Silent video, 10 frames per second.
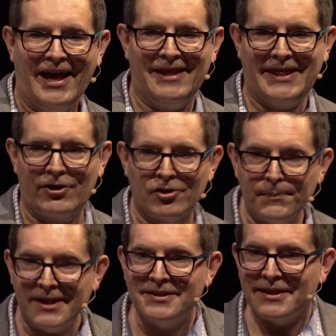And they were
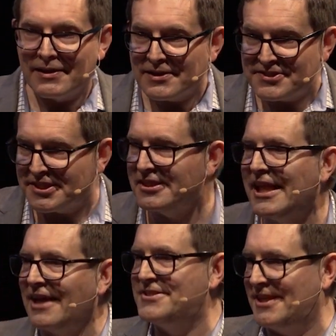being
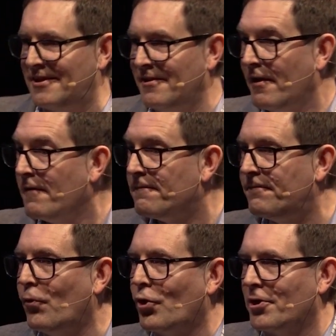selected
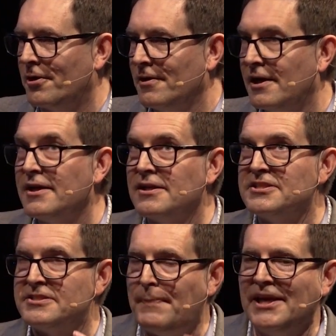for
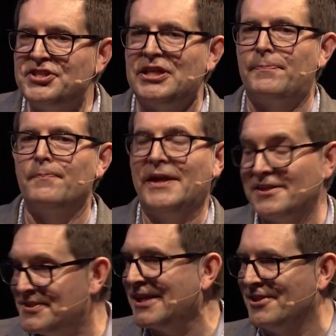
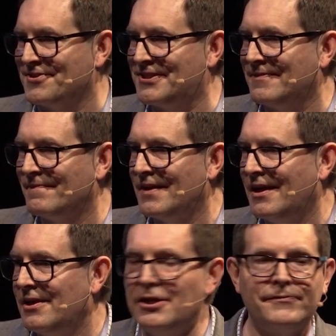spaceship-emitting signals.
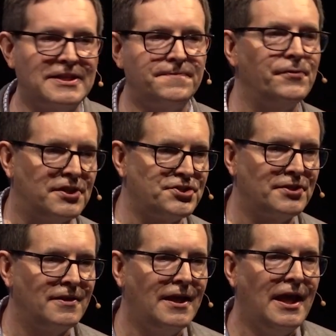No, that's foolish.
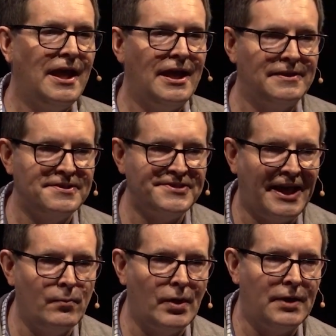In the
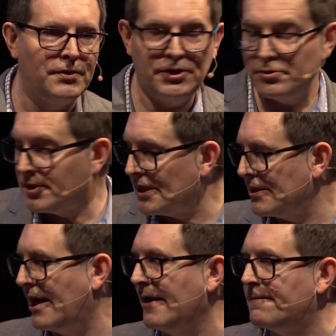same way, when you look at
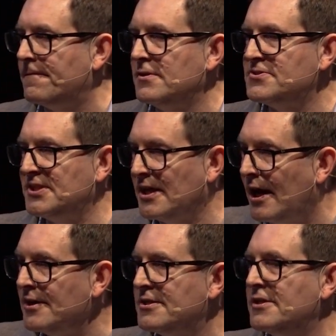life, you see
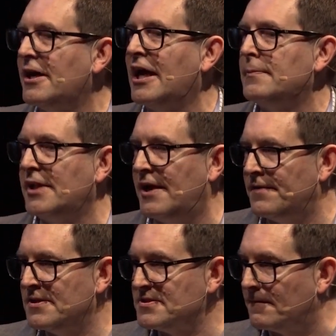undeniable
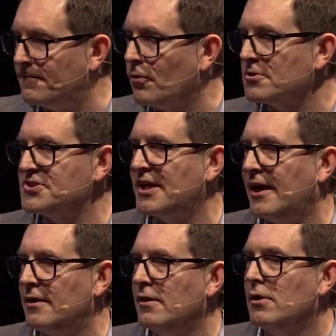evidence of
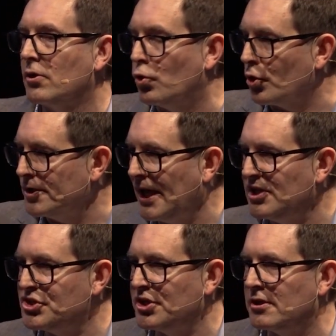foresight,
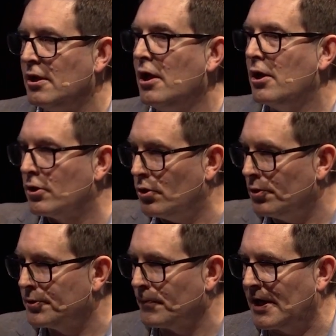coordination,
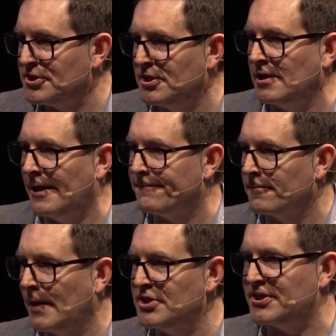goal direction,
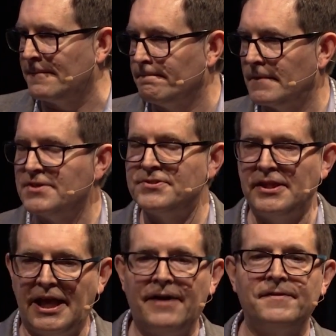information. So
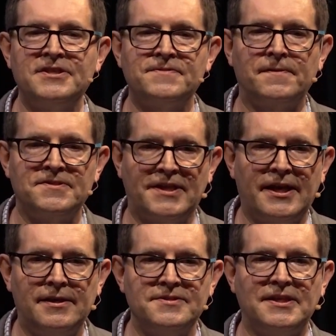the evidence for
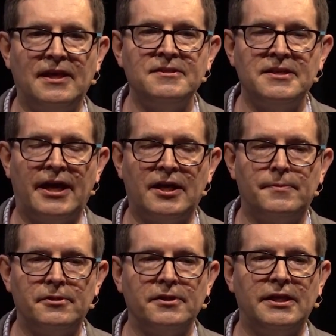design is
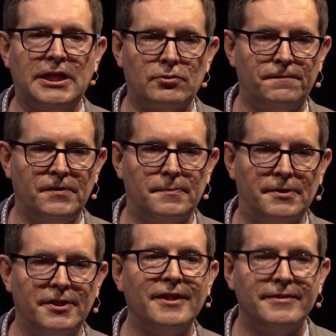undeniable and
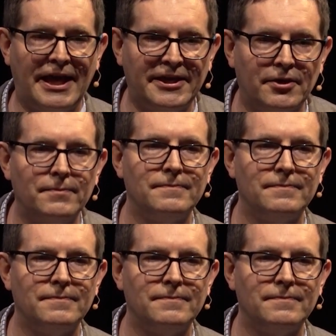irrefutable. Thank you.